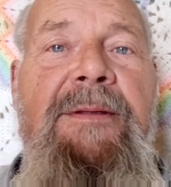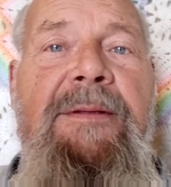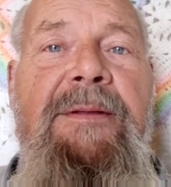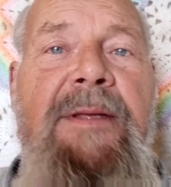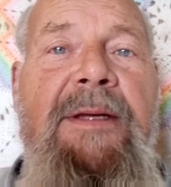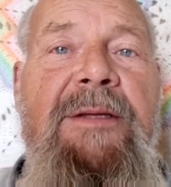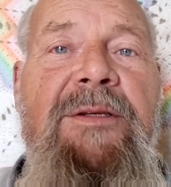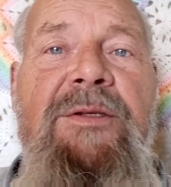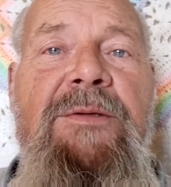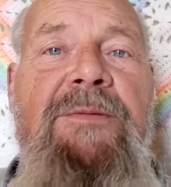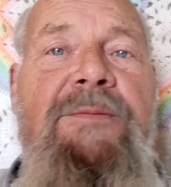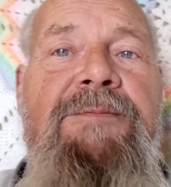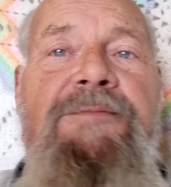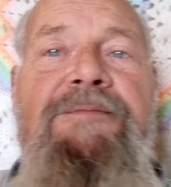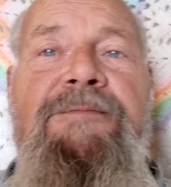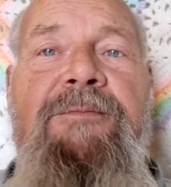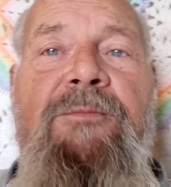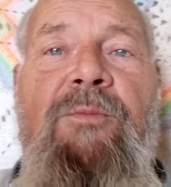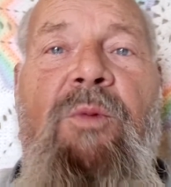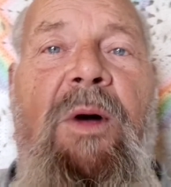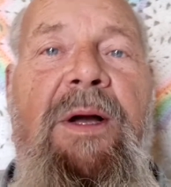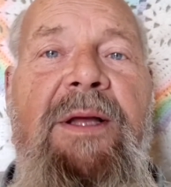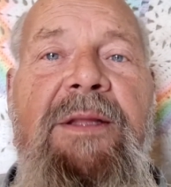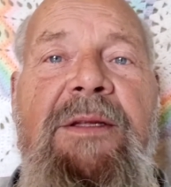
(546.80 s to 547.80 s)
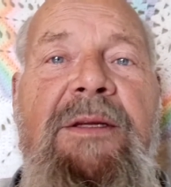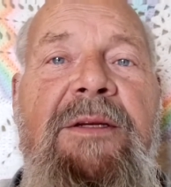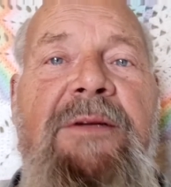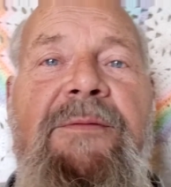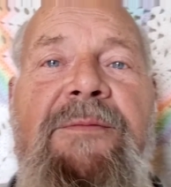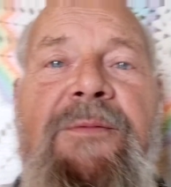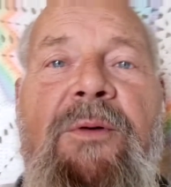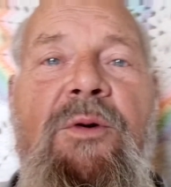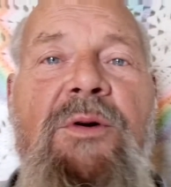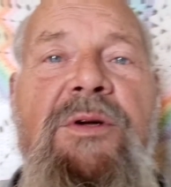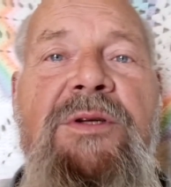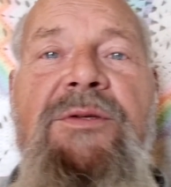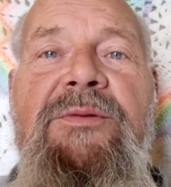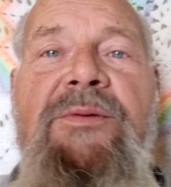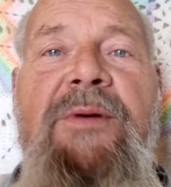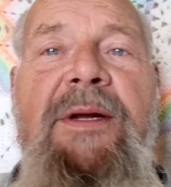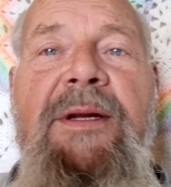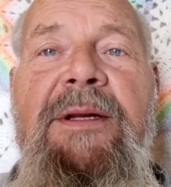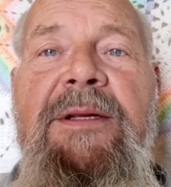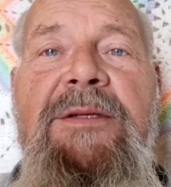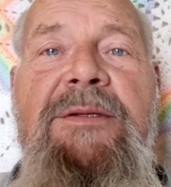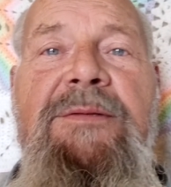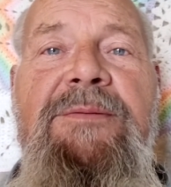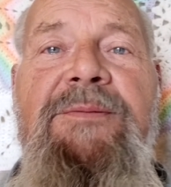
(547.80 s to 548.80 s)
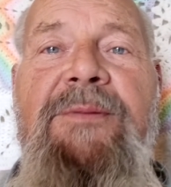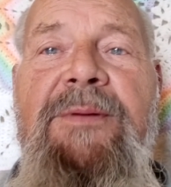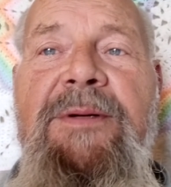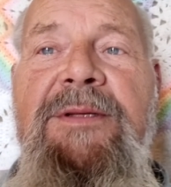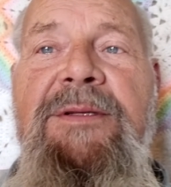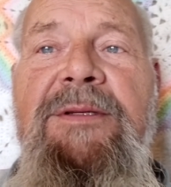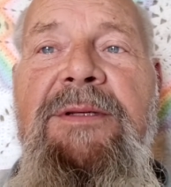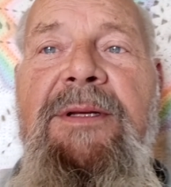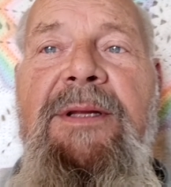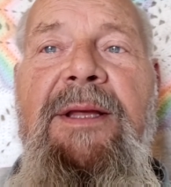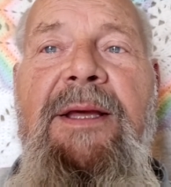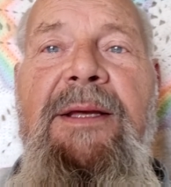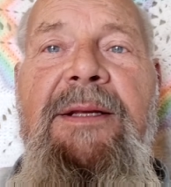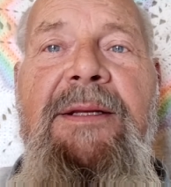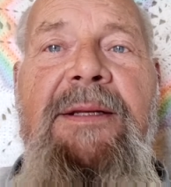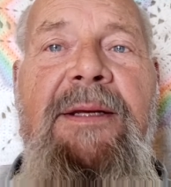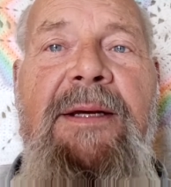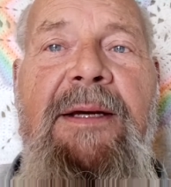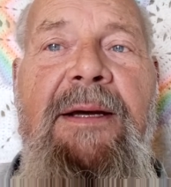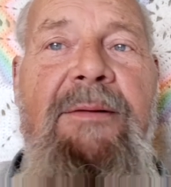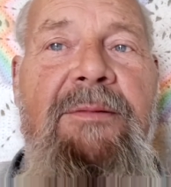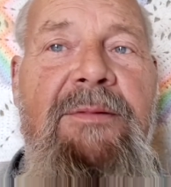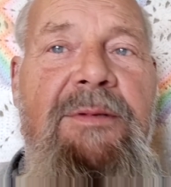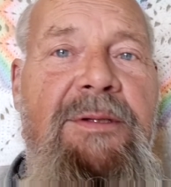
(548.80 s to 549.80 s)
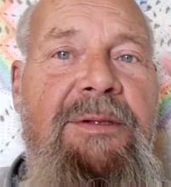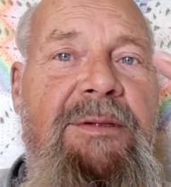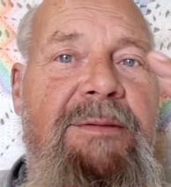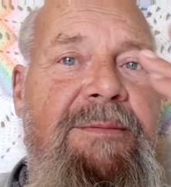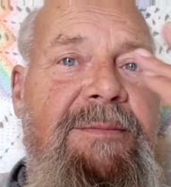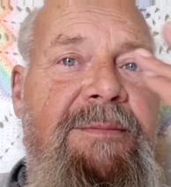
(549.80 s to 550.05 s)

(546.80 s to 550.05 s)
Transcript: That's why the divorce rate is, what is it at now?